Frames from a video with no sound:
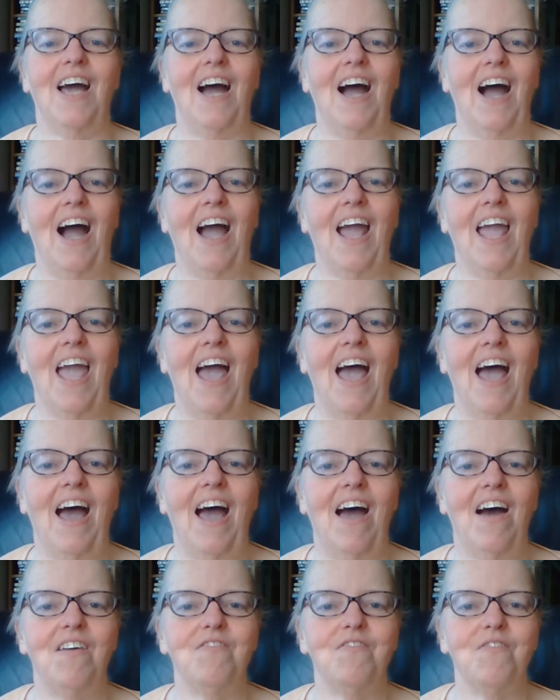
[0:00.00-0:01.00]
I
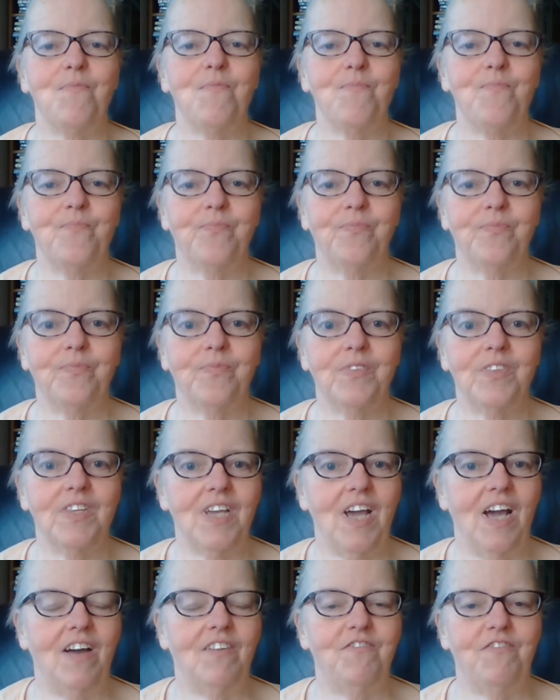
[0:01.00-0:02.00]
have
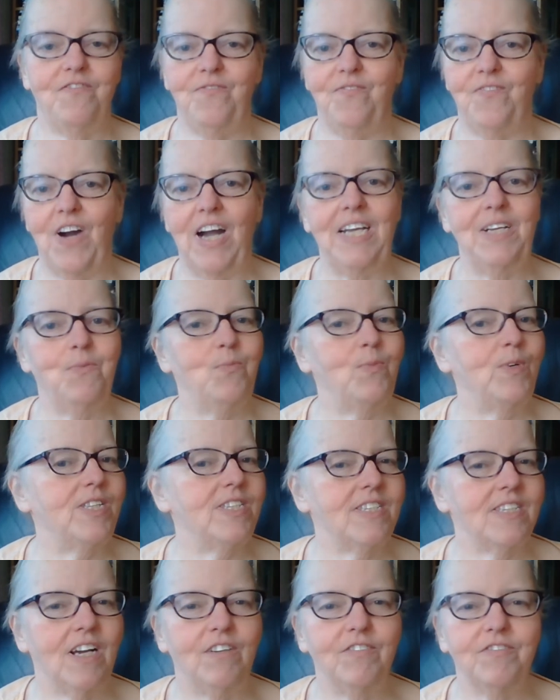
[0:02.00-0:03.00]
fight with
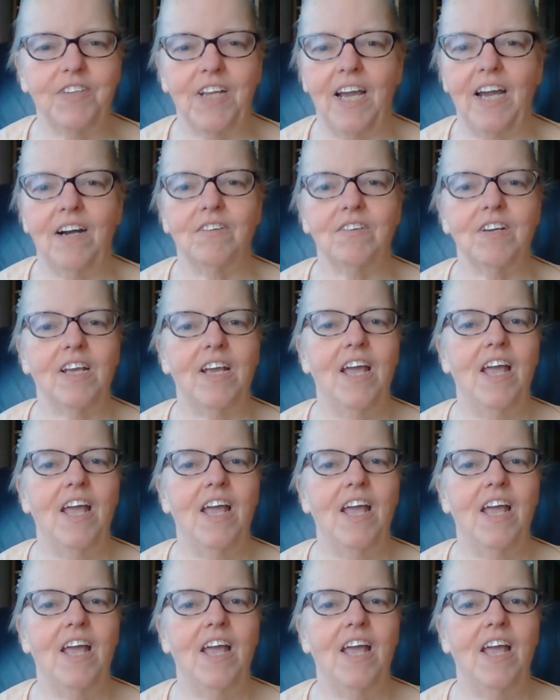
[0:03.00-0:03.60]
self doubt